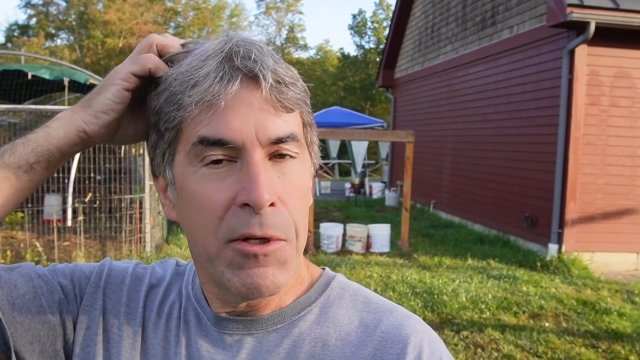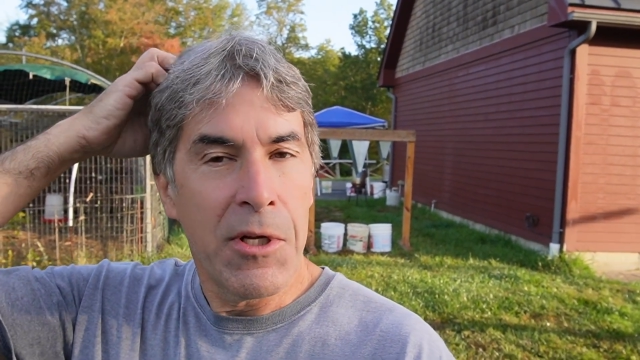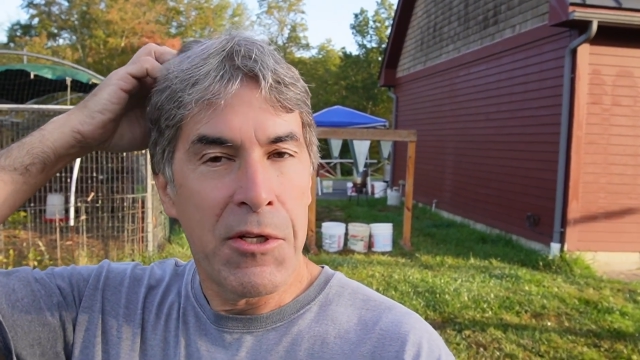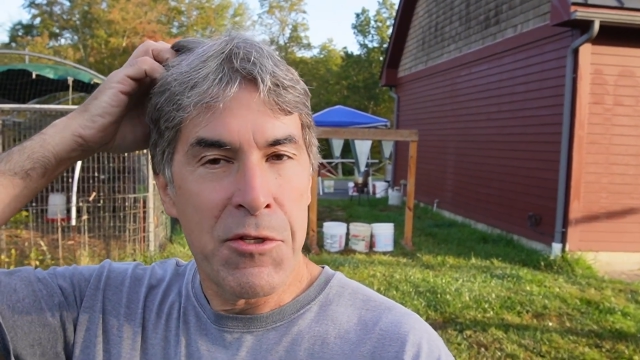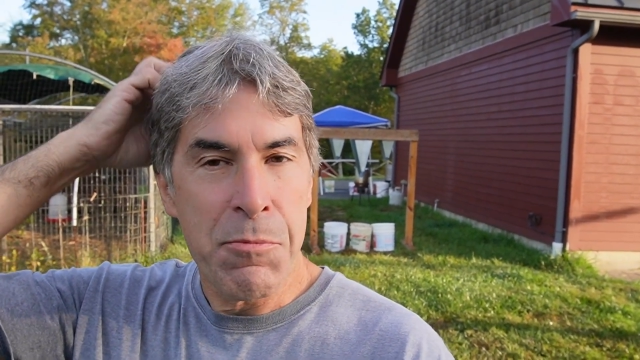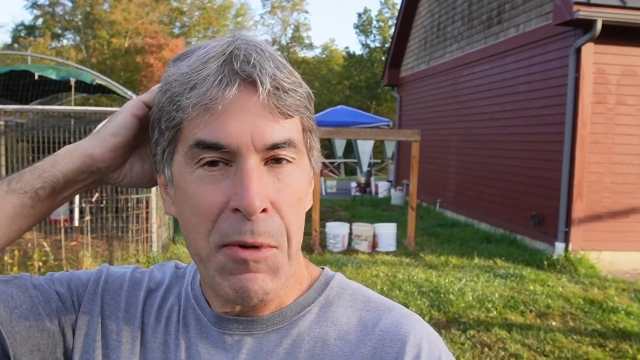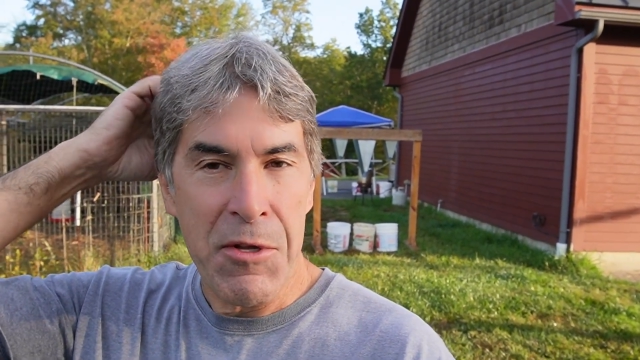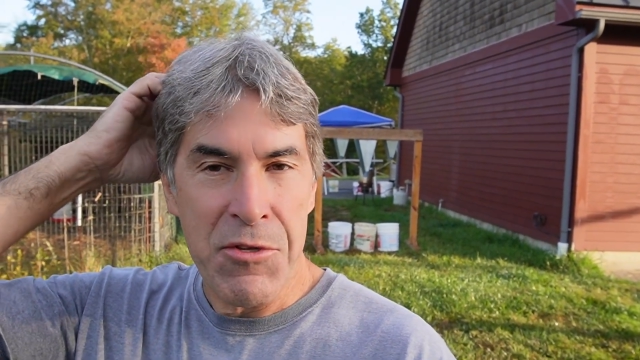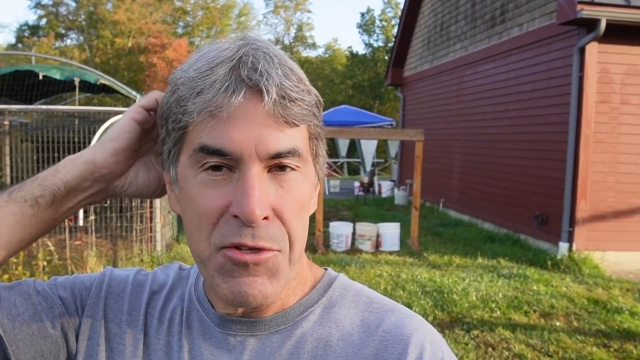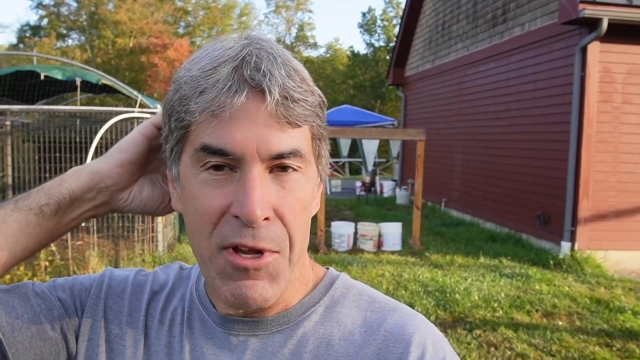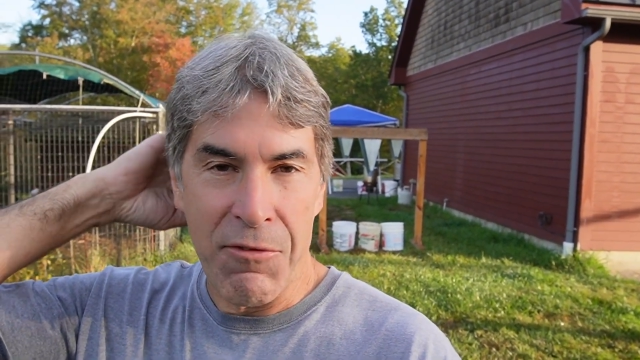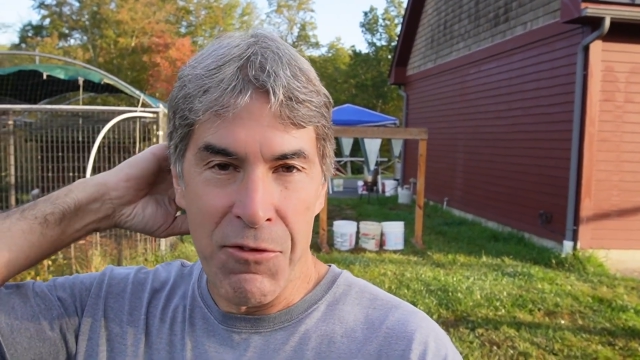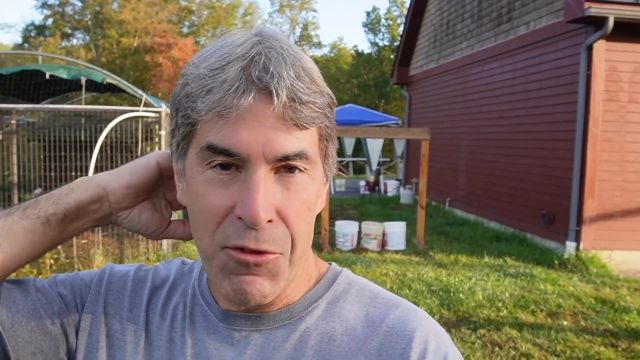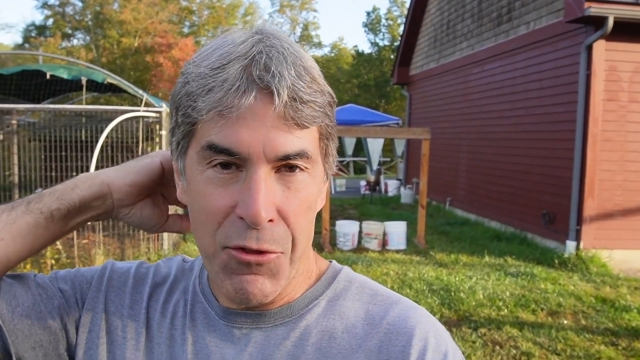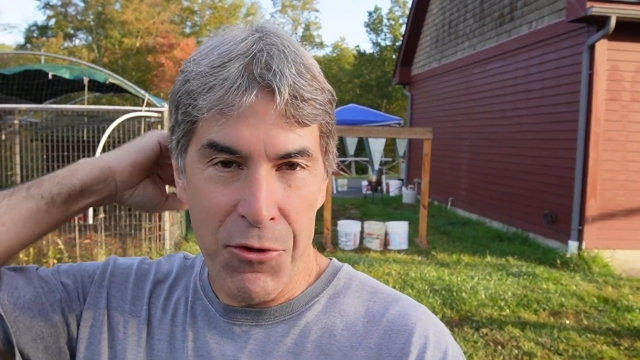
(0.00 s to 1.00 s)
It's about
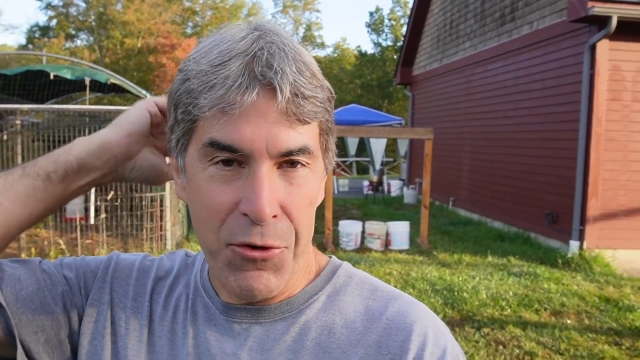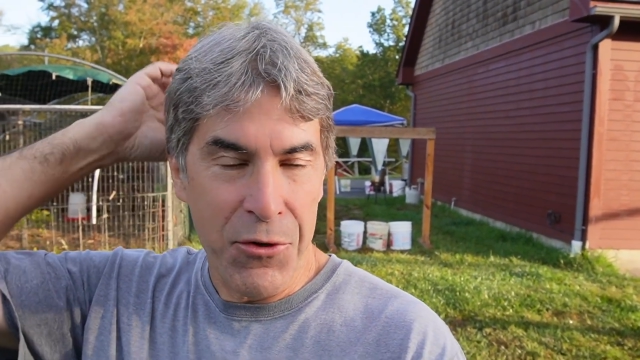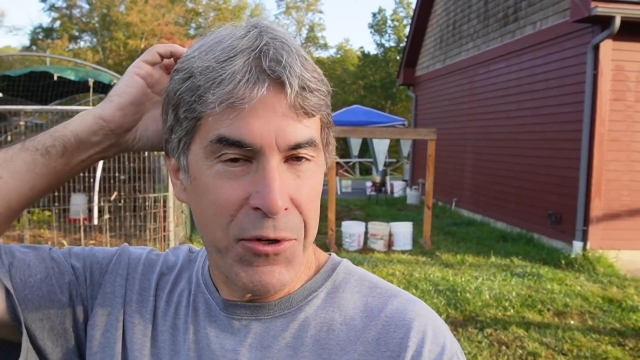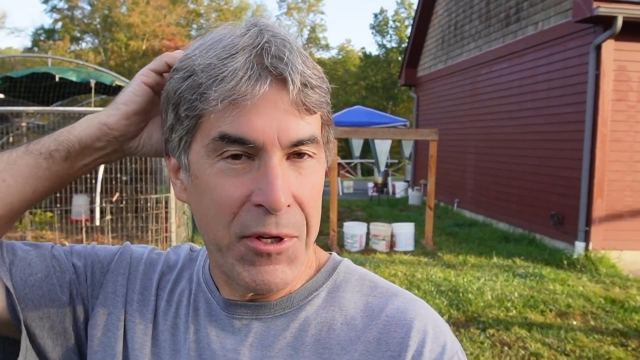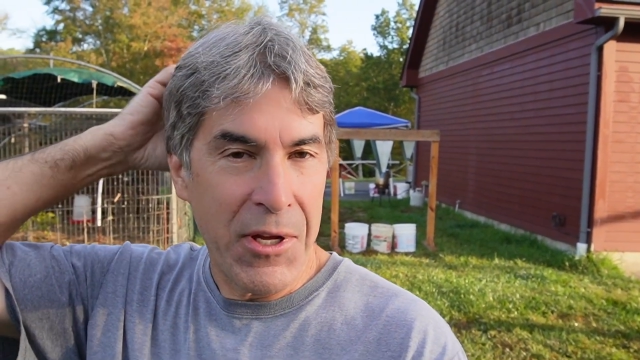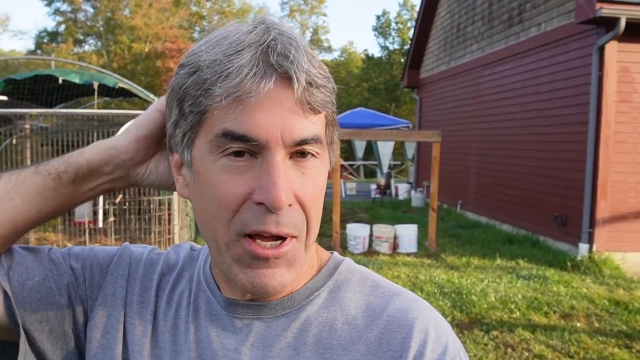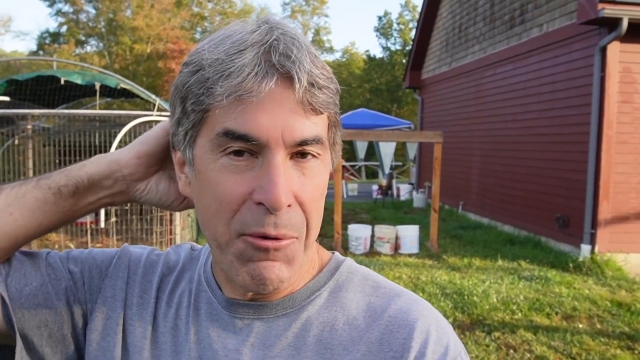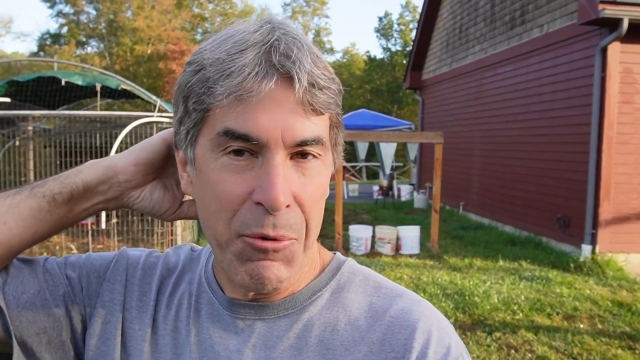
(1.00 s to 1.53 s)
7:30.